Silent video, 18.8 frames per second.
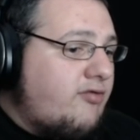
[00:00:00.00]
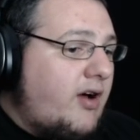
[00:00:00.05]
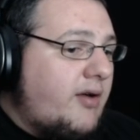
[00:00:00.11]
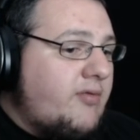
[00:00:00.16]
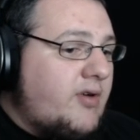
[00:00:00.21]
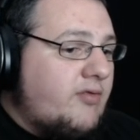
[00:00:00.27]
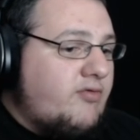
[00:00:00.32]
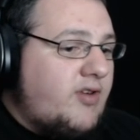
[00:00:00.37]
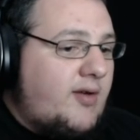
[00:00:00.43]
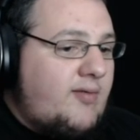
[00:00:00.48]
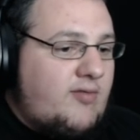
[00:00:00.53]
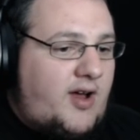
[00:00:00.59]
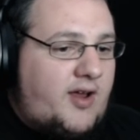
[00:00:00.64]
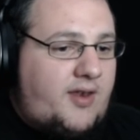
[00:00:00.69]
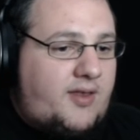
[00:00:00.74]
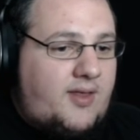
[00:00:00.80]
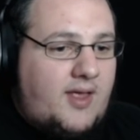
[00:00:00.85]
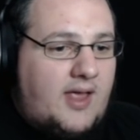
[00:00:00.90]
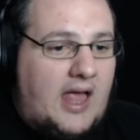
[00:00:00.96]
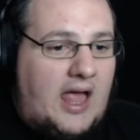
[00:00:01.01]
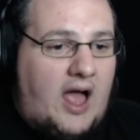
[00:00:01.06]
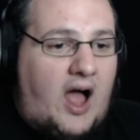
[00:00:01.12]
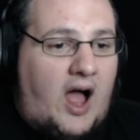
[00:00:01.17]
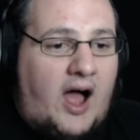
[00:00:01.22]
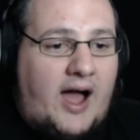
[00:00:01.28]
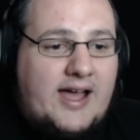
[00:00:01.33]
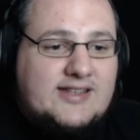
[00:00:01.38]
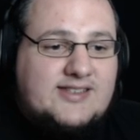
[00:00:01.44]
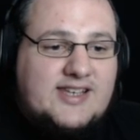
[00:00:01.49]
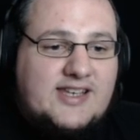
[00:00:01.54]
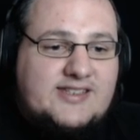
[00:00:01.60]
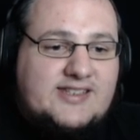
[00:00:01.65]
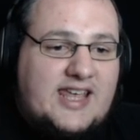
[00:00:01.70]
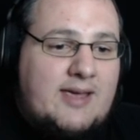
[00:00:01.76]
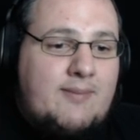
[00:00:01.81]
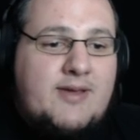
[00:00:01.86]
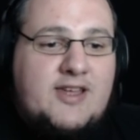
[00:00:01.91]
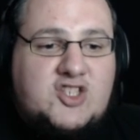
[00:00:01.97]
I
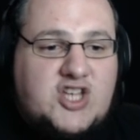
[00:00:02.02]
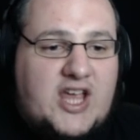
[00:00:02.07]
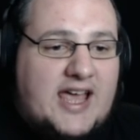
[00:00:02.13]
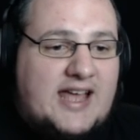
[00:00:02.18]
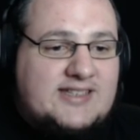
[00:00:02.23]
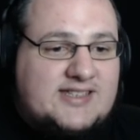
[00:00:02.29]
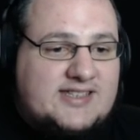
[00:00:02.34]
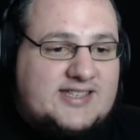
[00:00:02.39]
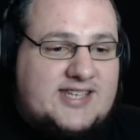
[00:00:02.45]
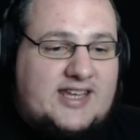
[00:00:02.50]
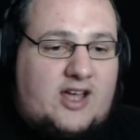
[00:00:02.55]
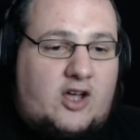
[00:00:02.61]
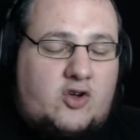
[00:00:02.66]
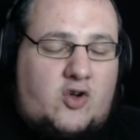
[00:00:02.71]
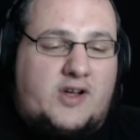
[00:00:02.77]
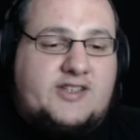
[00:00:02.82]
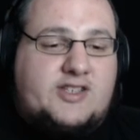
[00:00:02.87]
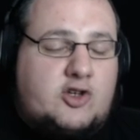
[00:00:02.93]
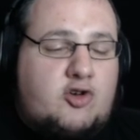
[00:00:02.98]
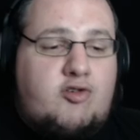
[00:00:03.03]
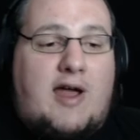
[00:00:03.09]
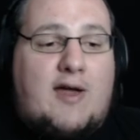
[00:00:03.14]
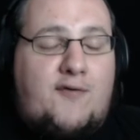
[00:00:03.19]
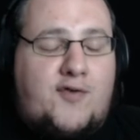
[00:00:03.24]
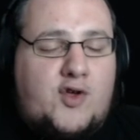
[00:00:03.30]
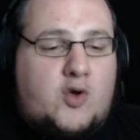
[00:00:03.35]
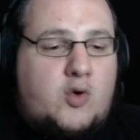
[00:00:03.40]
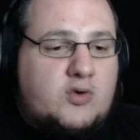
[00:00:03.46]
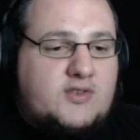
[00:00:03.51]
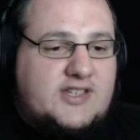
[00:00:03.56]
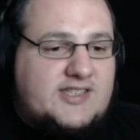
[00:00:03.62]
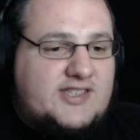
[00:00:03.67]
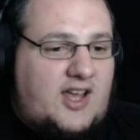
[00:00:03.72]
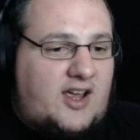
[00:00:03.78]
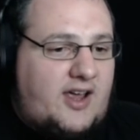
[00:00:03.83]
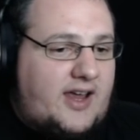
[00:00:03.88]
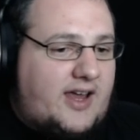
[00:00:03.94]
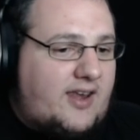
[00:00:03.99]
did image editing. I got into graphical
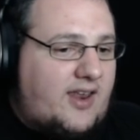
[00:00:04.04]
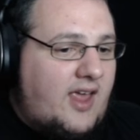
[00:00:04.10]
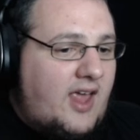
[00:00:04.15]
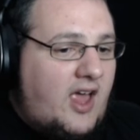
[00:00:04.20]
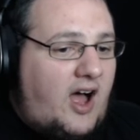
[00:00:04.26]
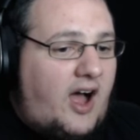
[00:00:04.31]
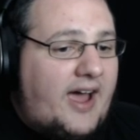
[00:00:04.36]
design.